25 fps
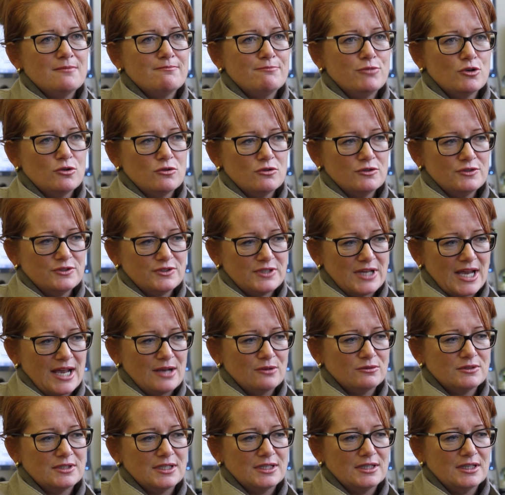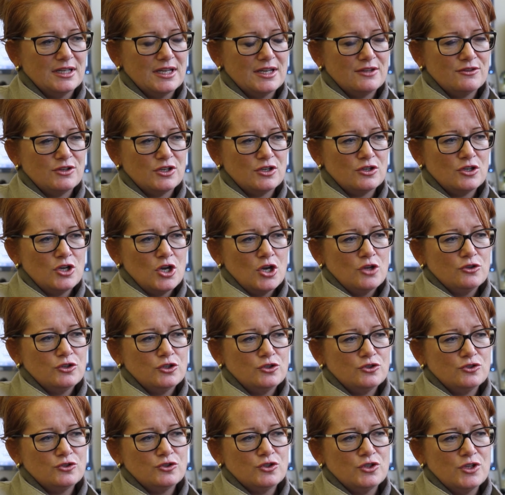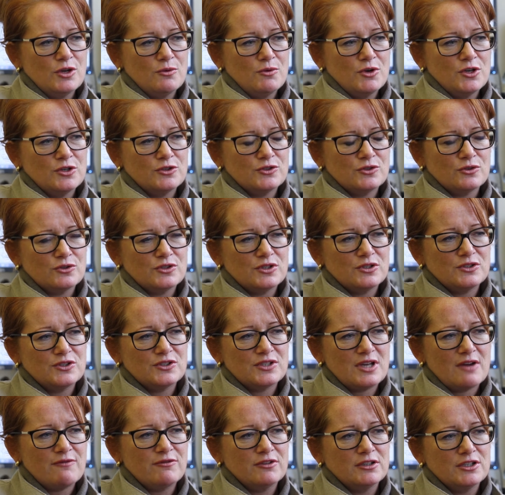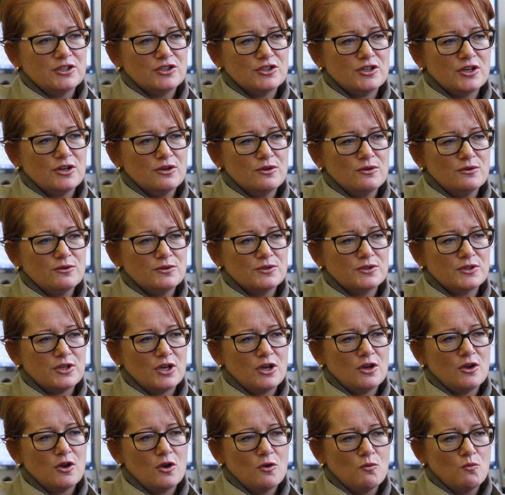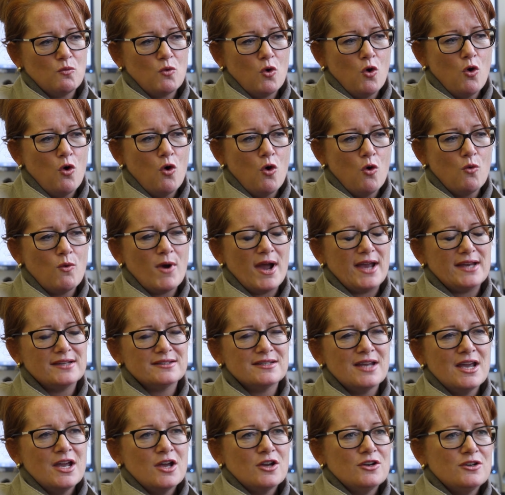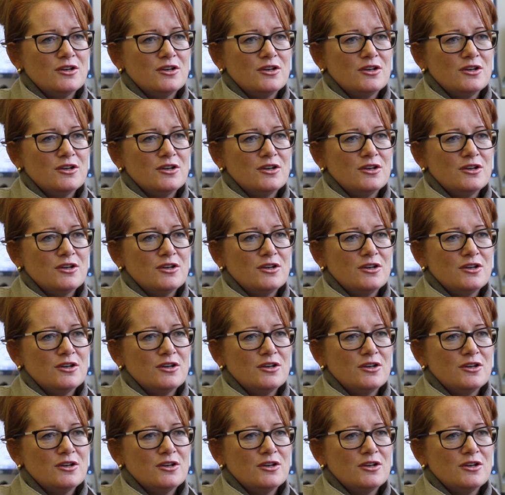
But undoubtedly, there were sort of several issues that always,